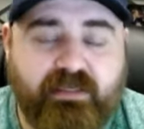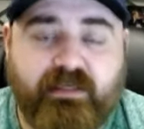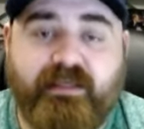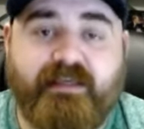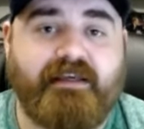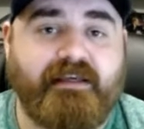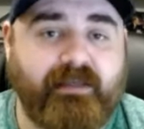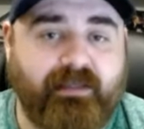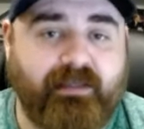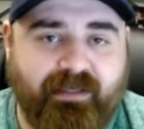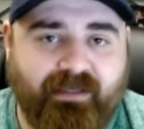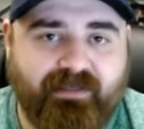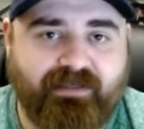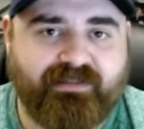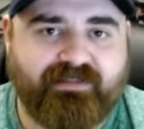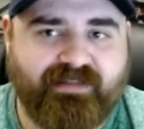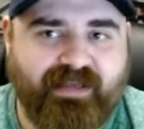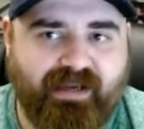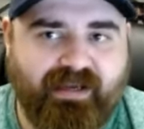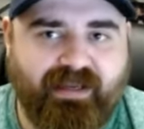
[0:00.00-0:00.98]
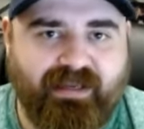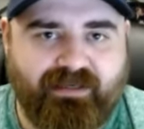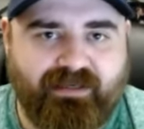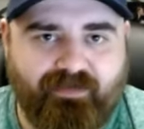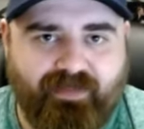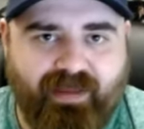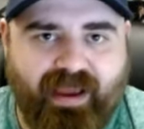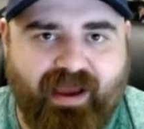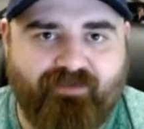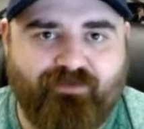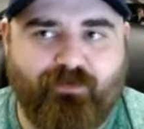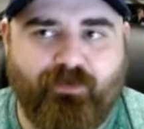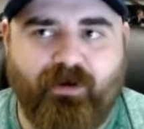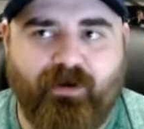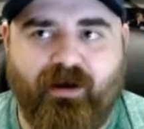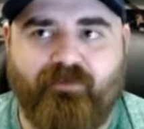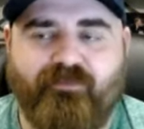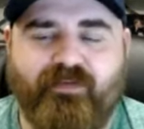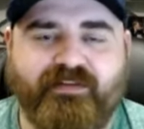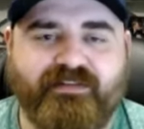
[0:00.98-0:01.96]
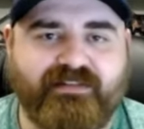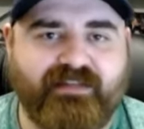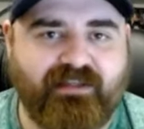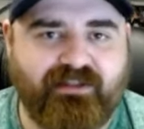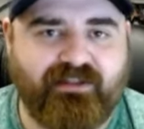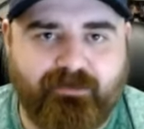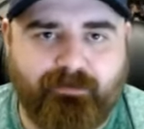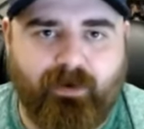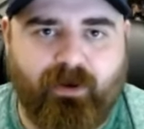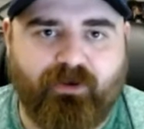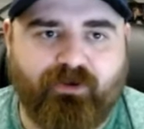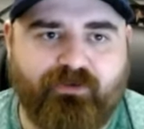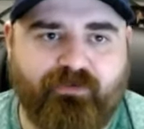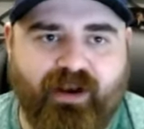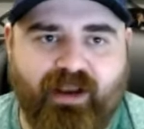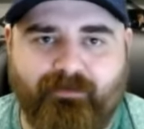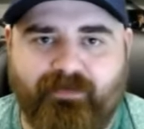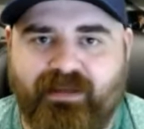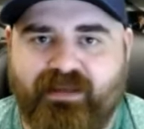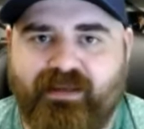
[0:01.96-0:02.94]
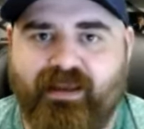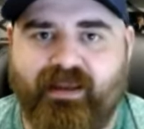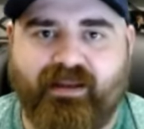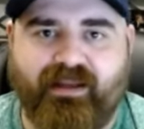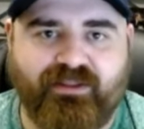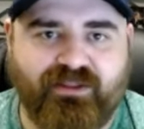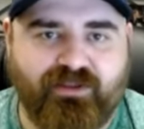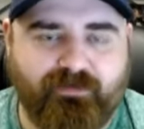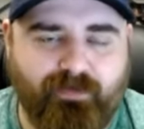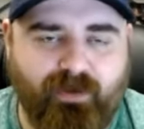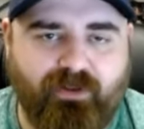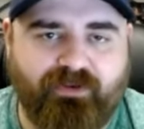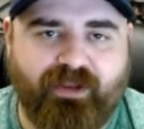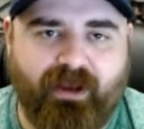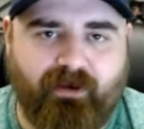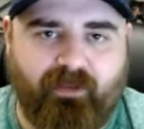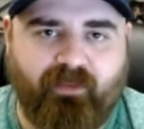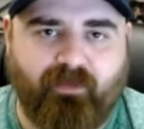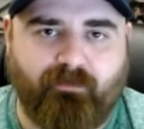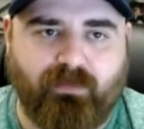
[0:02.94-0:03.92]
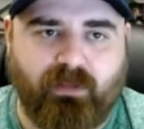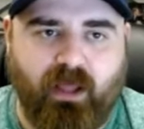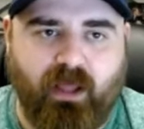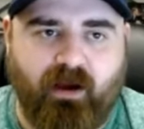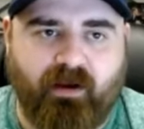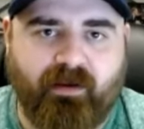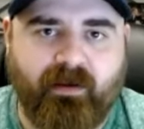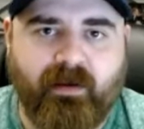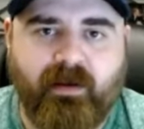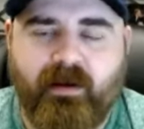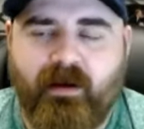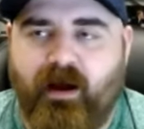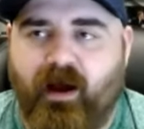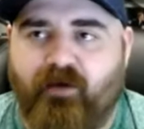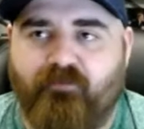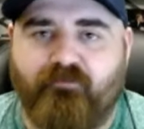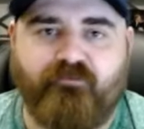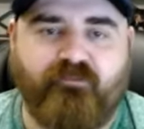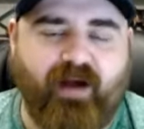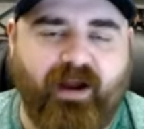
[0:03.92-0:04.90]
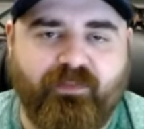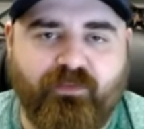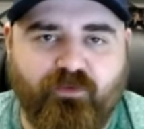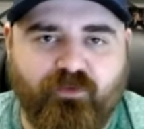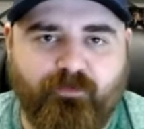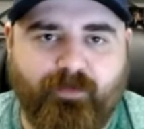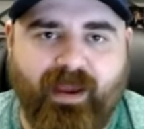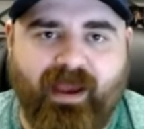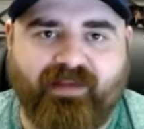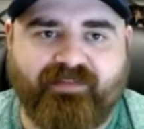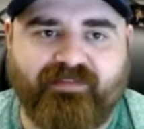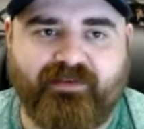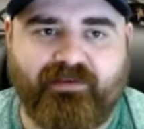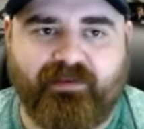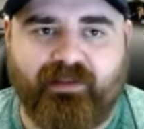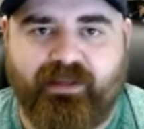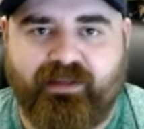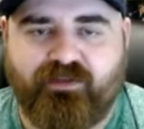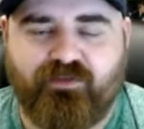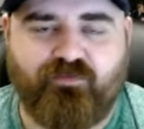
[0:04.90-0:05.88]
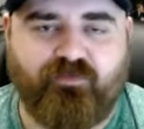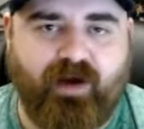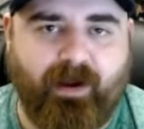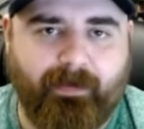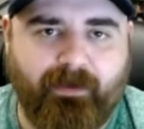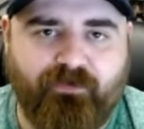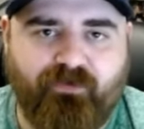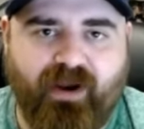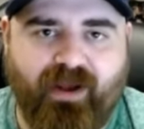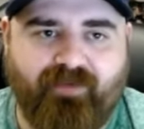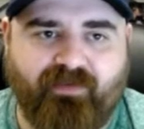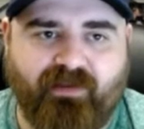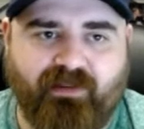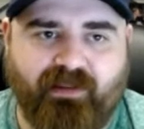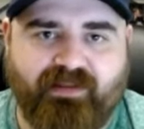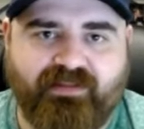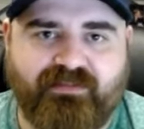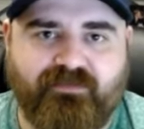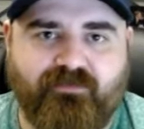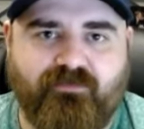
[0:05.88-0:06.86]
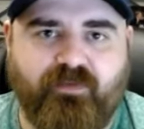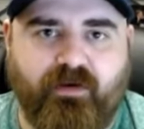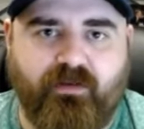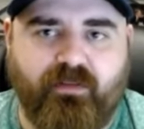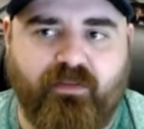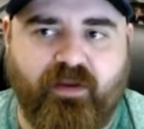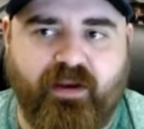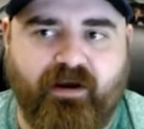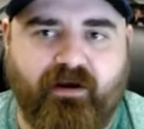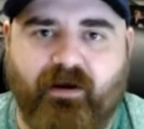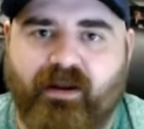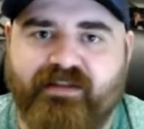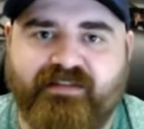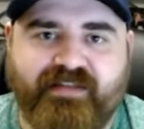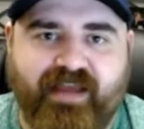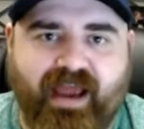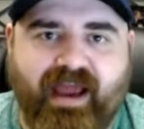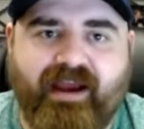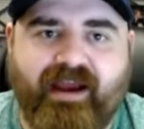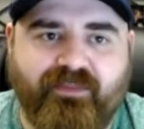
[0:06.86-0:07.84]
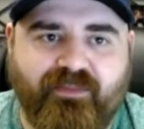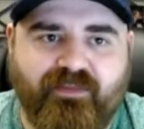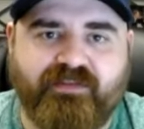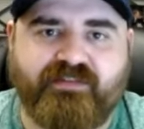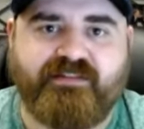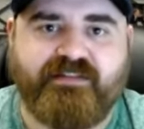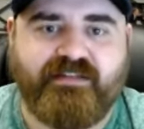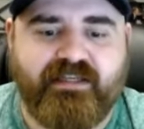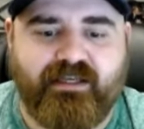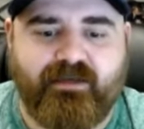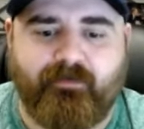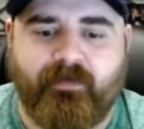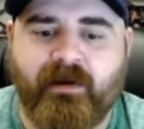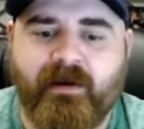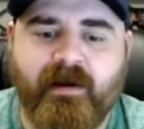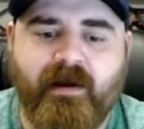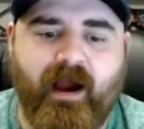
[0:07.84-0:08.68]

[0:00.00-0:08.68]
get Gonzaga into the half court offense, get the ball to Graham Ike. get the ball down on the block, uh, find those passing lanes, find the driving lanes if they're there, attack this team.